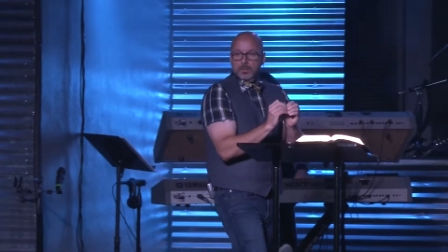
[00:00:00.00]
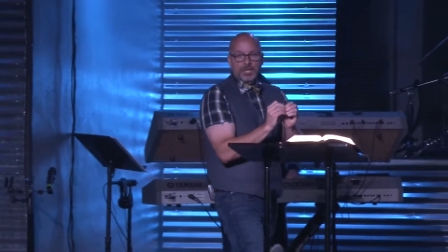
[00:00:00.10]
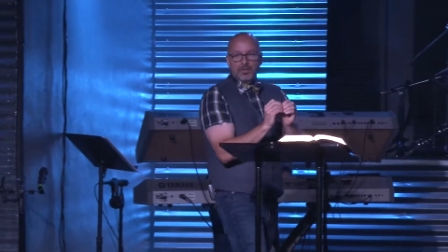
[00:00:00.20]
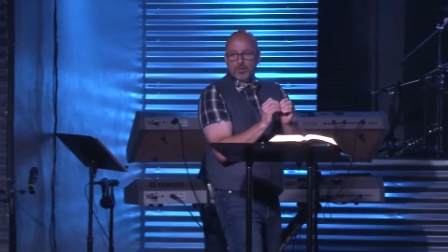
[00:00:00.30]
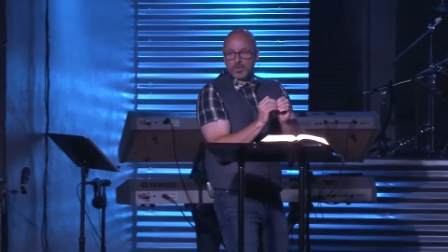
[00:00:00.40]

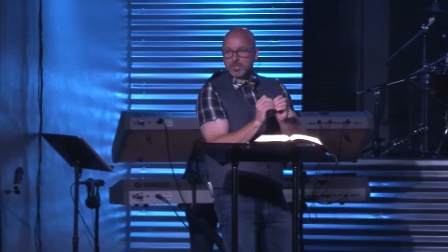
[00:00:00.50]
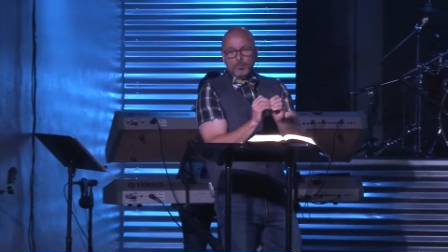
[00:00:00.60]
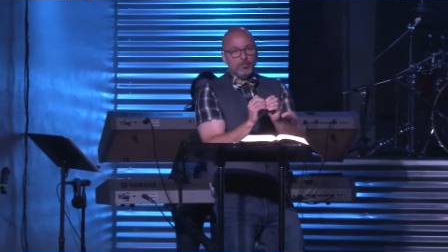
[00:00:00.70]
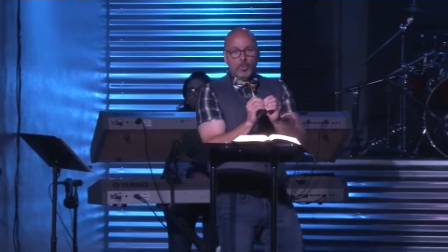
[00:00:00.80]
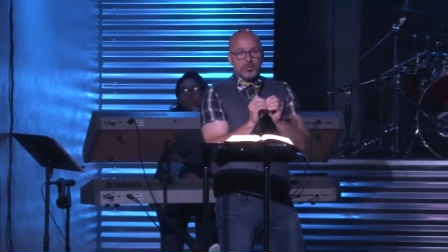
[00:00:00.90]
NFL is a
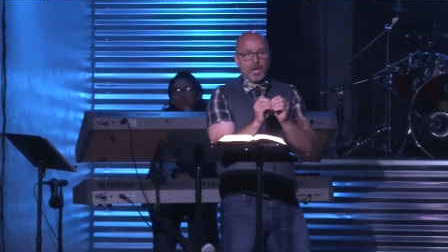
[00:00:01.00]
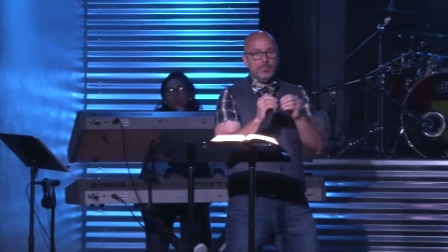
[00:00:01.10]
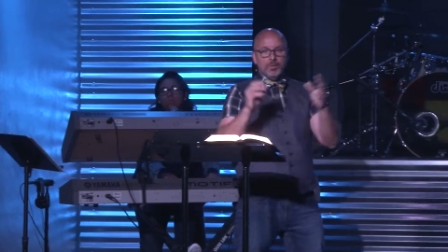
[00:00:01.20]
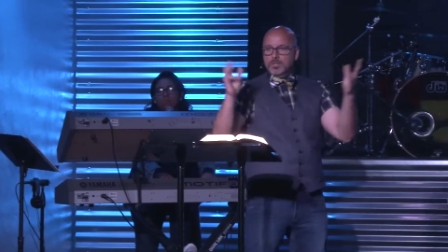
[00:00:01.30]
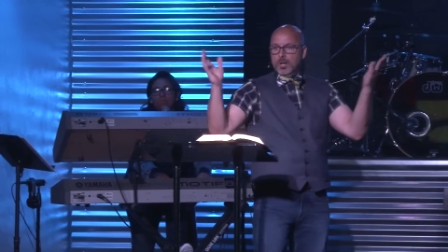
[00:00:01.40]
multi
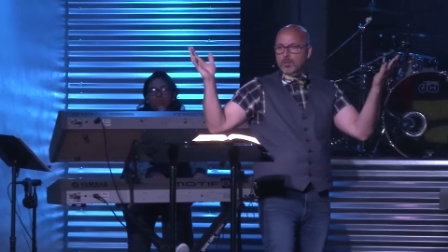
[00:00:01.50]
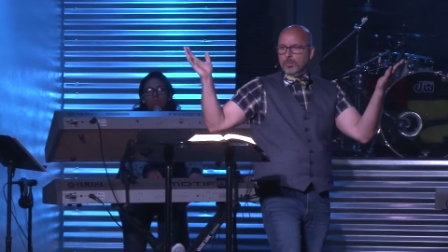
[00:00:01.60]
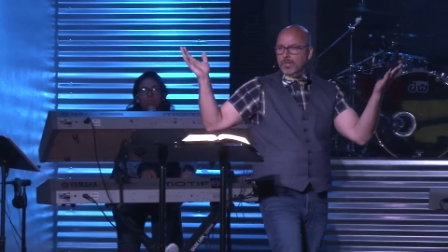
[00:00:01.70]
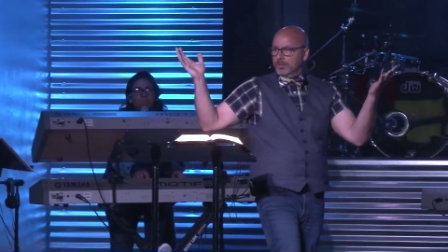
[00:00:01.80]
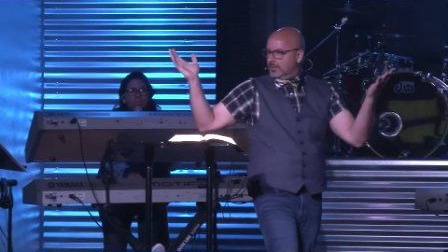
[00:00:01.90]
billion dollar,
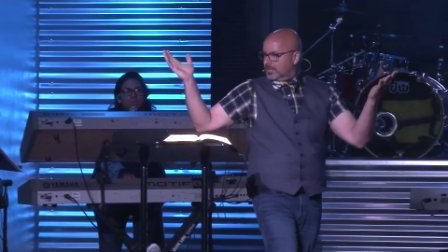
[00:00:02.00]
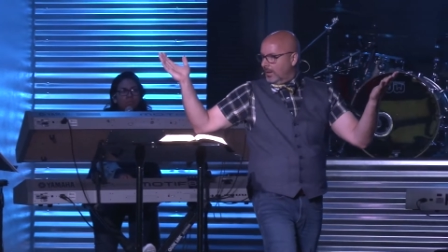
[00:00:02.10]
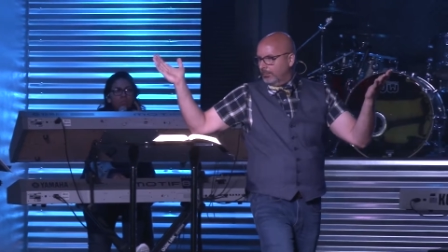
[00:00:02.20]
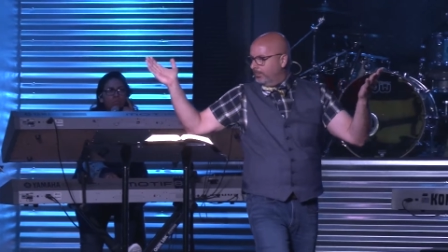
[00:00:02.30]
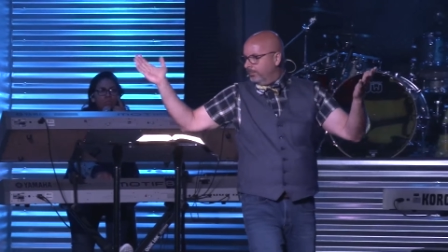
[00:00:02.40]
what, that's
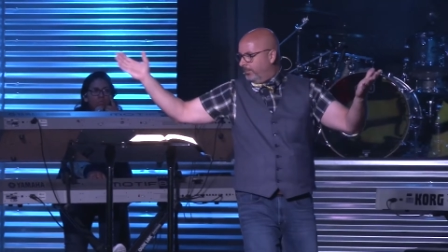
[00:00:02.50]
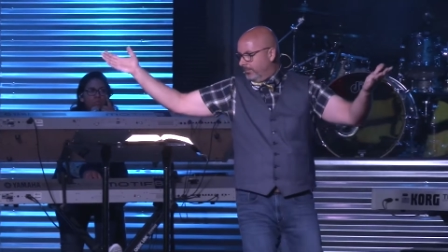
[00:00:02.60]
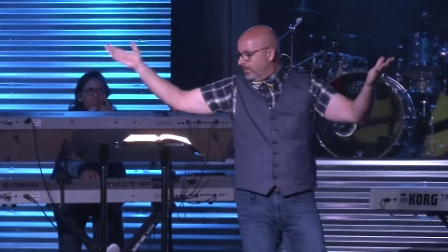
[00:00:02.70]
some